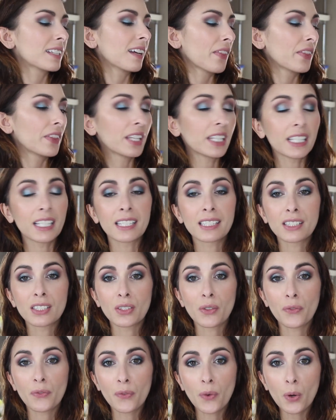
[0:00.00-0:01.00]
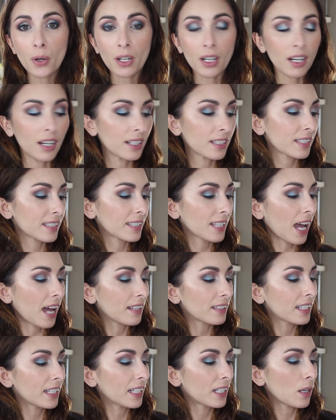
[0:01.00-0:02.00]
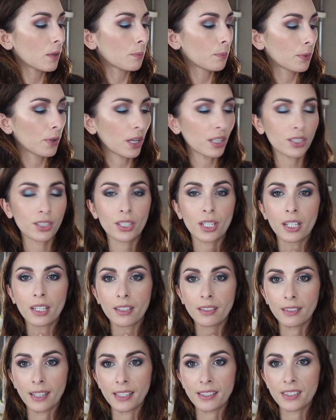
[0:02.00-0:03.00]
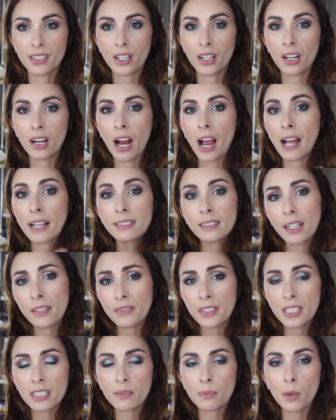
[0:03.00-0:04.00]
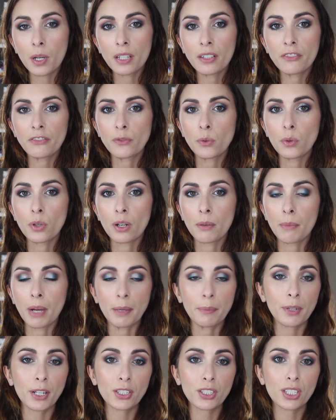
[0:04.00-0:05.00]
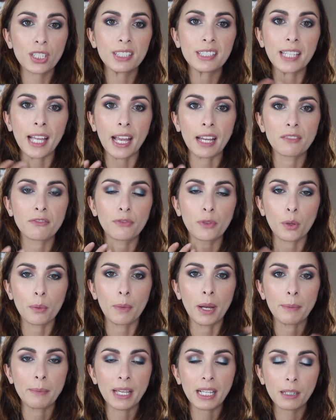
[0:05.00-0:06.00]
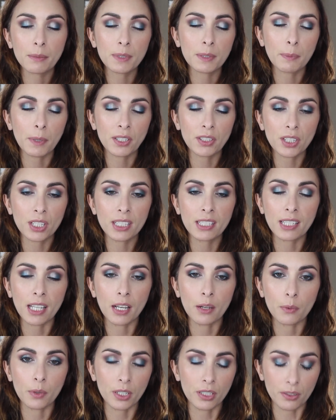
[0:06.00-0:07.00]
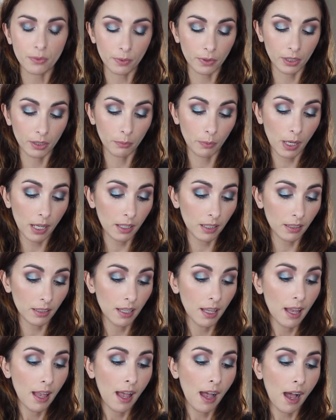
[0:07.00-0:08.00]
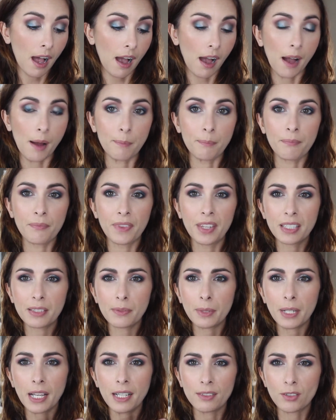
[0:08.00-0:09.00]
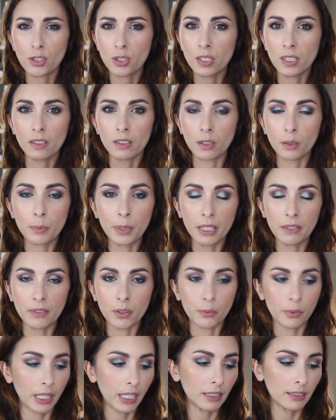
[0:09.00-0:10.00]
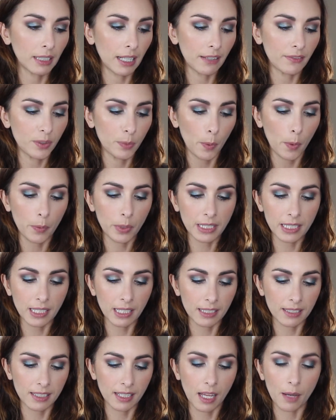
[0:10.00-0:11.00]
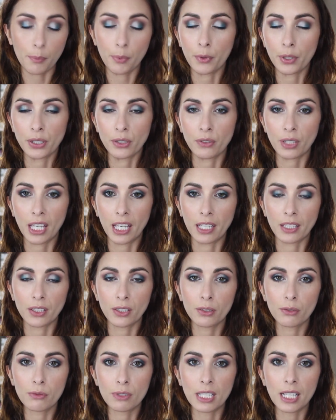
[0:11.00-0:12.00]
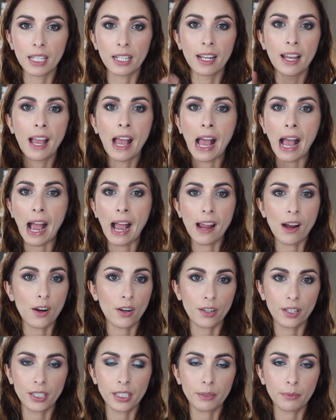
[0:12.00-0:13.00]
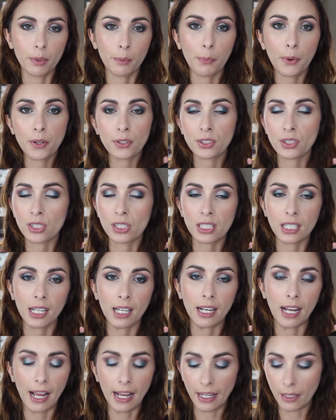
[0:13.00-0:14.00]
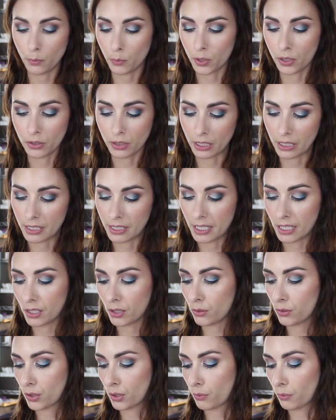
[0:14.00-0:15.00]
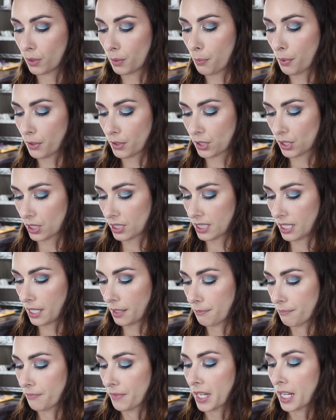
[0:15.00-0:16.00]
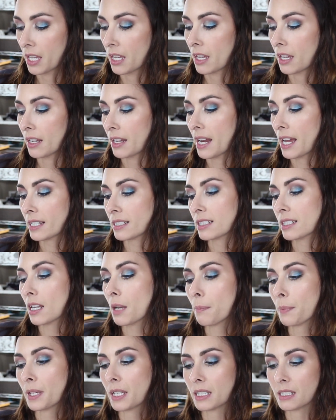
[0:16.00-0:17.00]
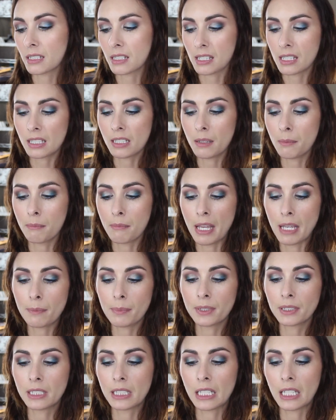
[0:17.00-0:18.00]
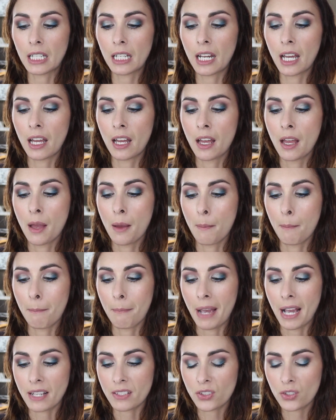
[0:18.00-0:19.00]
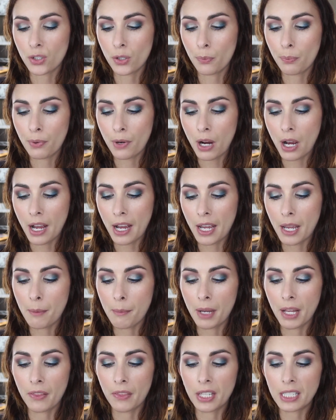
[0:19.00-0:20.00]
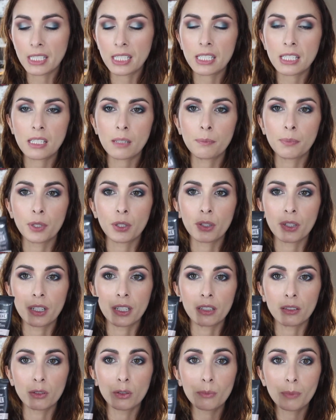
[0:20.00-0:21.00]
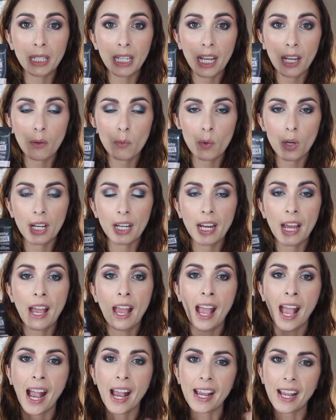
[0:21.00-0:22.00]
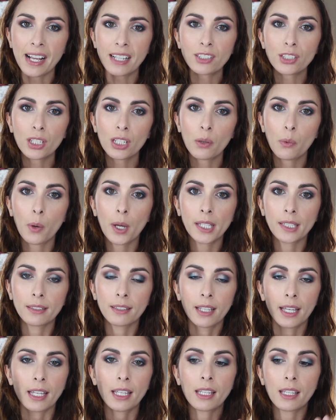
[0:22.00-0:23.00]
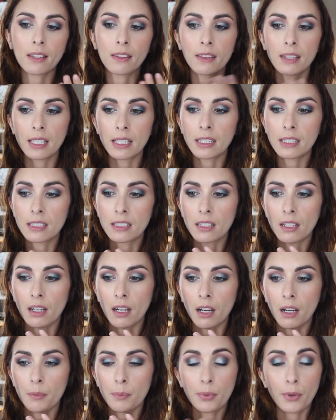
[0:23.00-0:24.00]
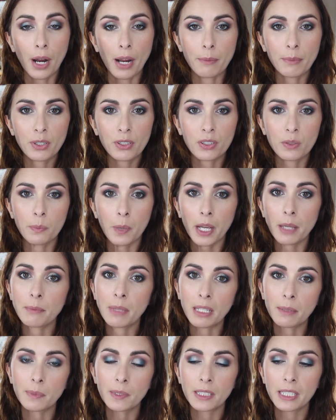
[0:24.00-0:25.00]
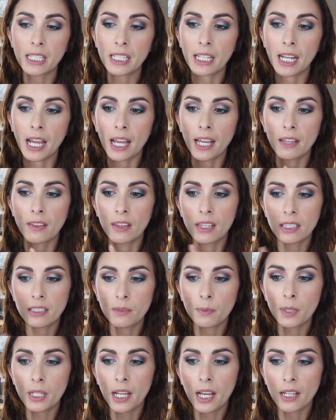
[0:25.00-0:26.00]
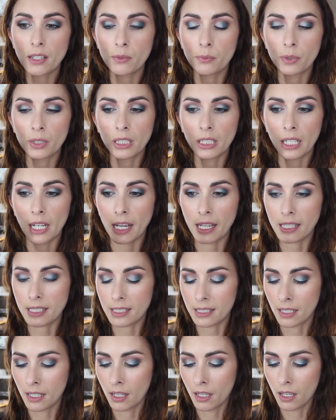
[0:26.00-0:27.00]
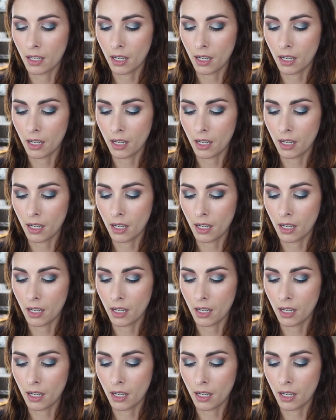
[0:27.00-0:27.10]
the Sephora Solid Brush Cleanser. I love this one for my brushes and for my makeup sponges. It works really well. This one has just a little bit of a ring left, but once it gets to that point you can't use it. I already repurchased it. I will continue to repurchase it. Next up is the Maybelline Master Prime. This is the Blur and Illuminate one. I actually quite like these primers by Maybelline, and this one had a really nice